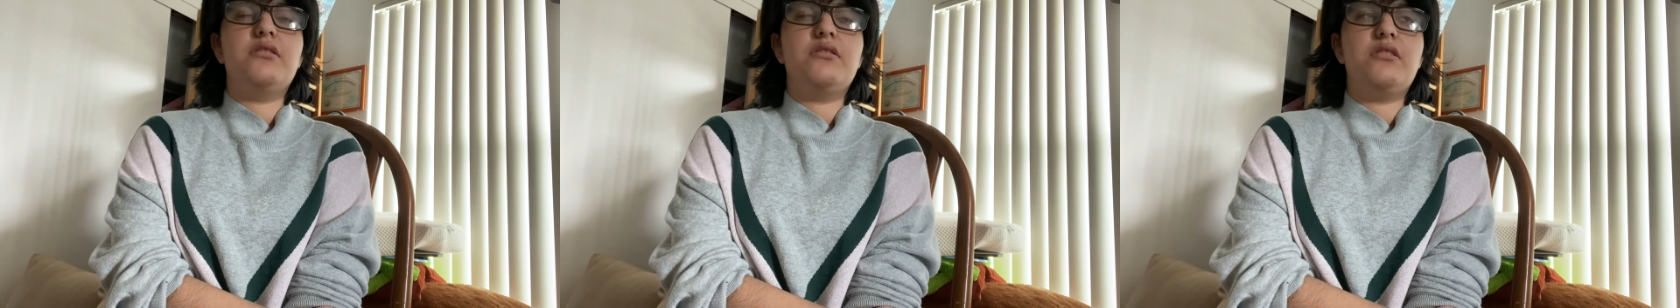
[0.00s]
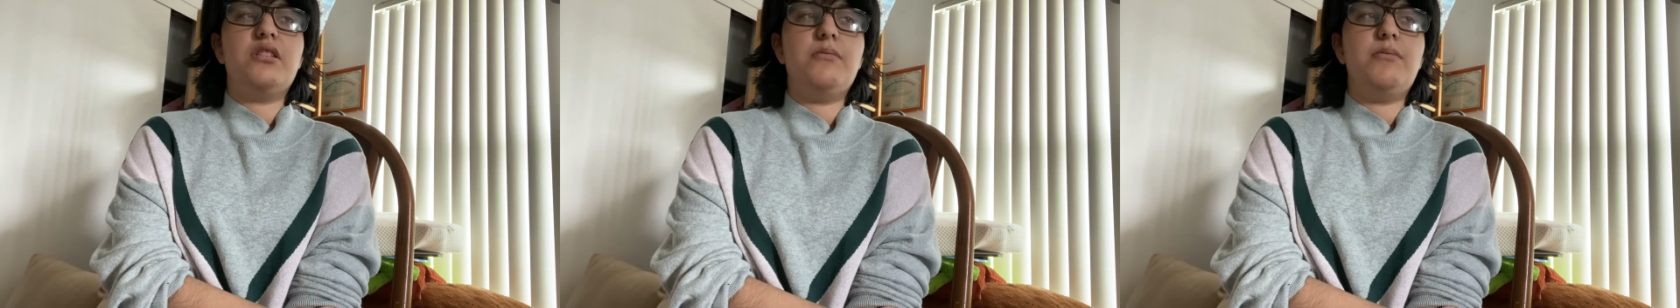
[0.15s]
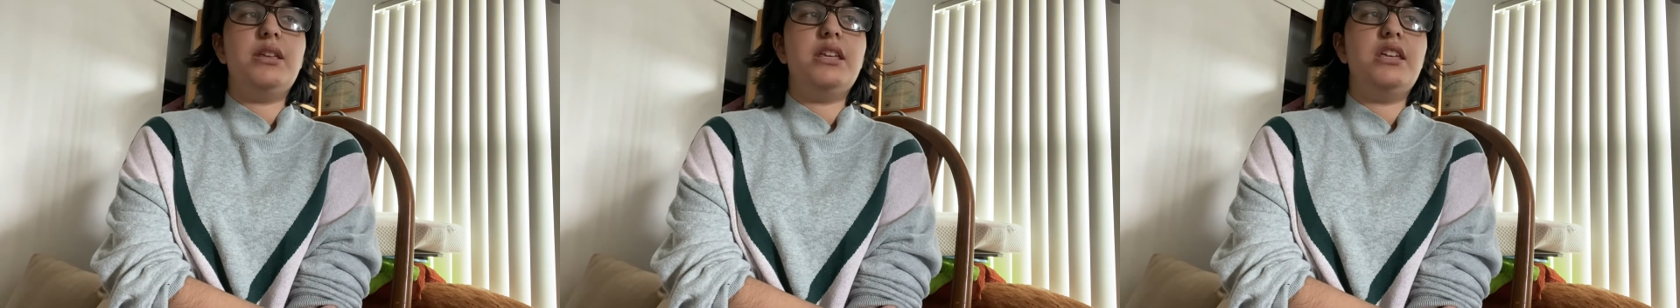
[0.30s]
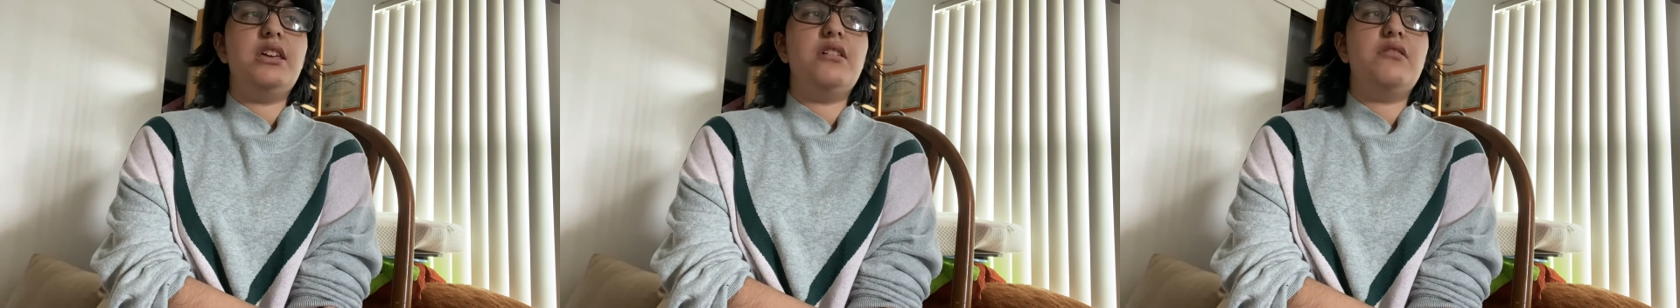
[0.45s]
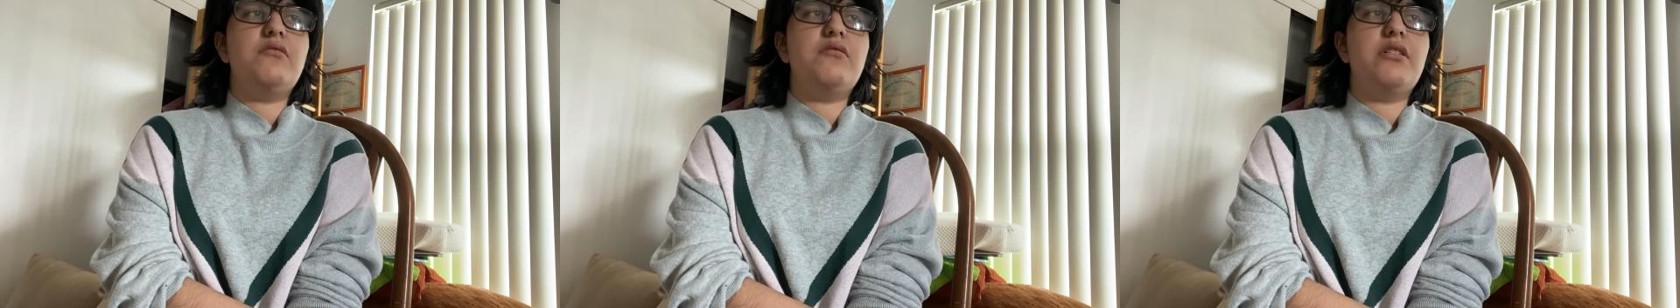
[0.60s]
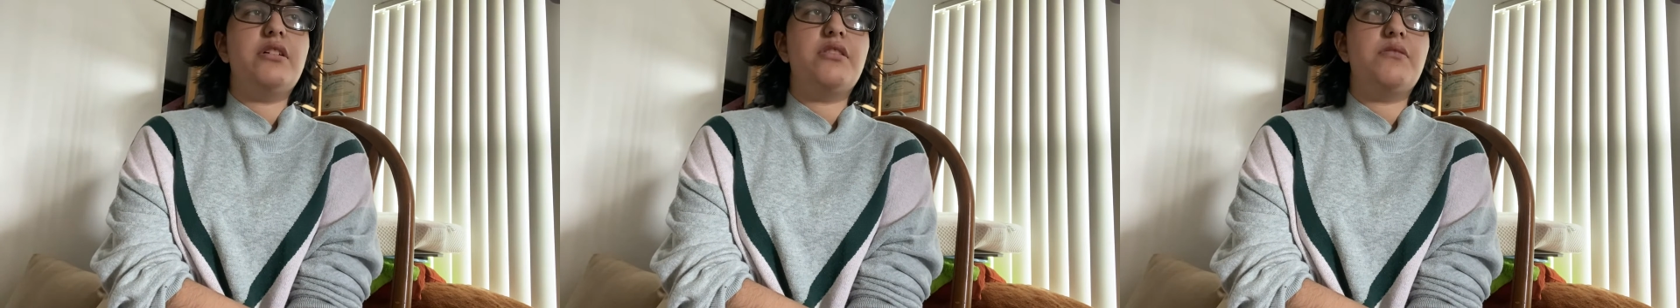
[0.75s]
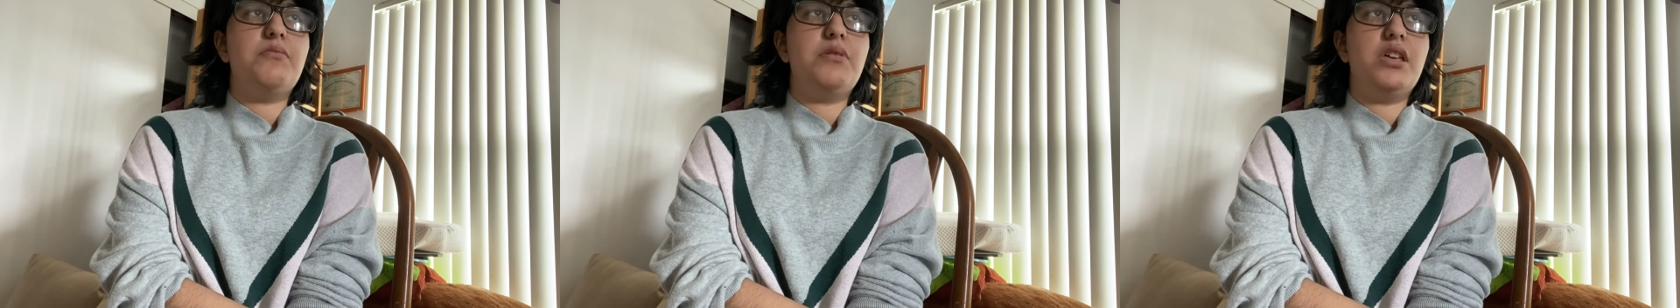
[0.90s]
to begin
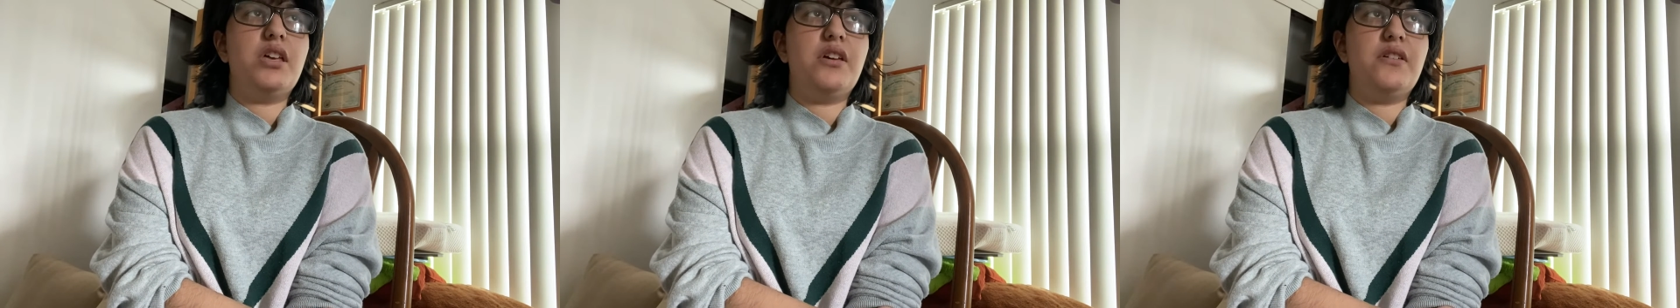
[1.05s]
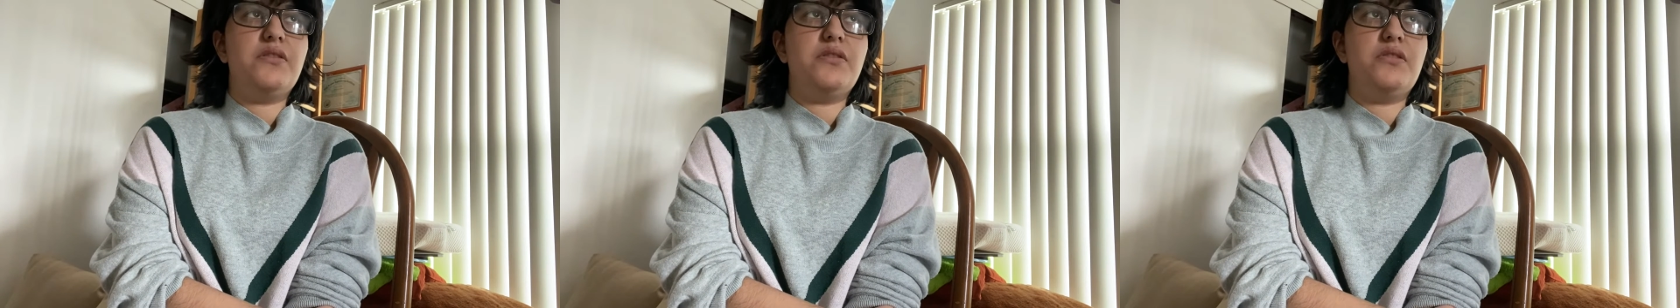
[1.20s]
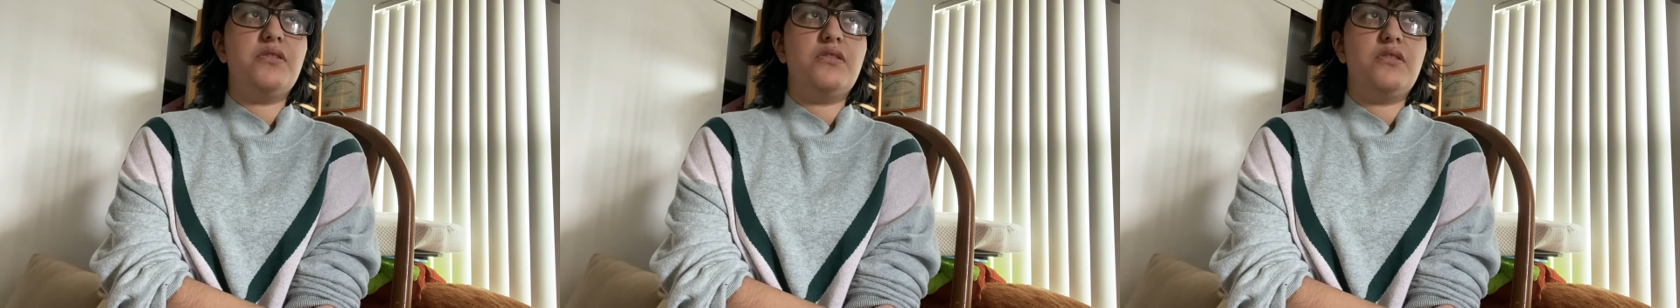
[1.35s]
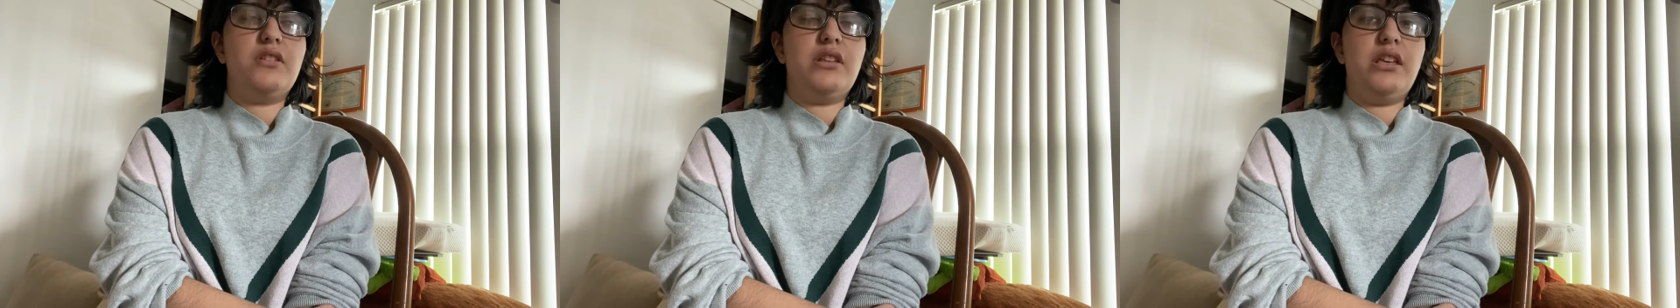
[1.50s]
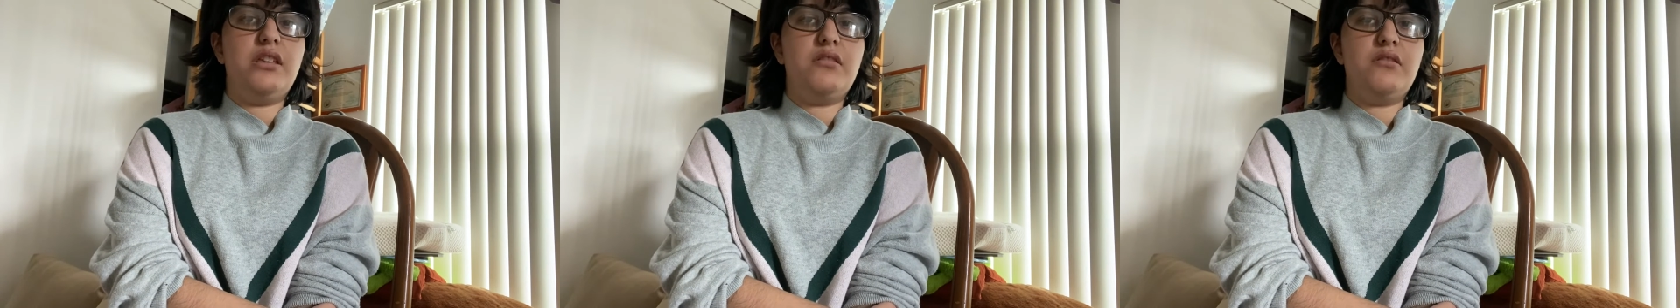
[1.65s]
with, because it's